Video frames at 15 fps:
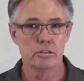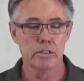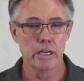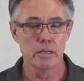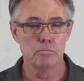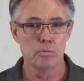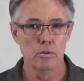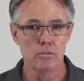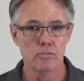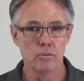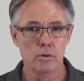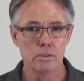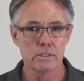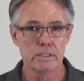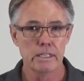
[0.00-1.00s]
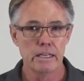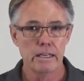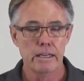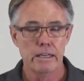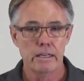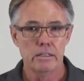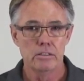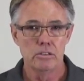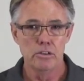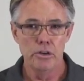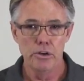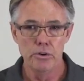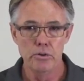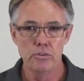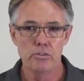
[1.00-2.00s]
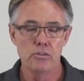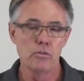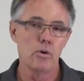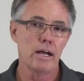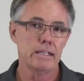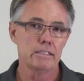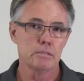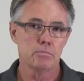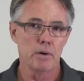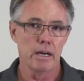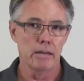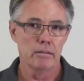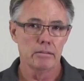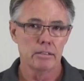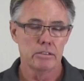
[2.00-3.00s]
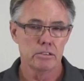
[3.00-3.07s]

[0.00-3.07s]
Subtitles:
trigger pull force. Use the right spring.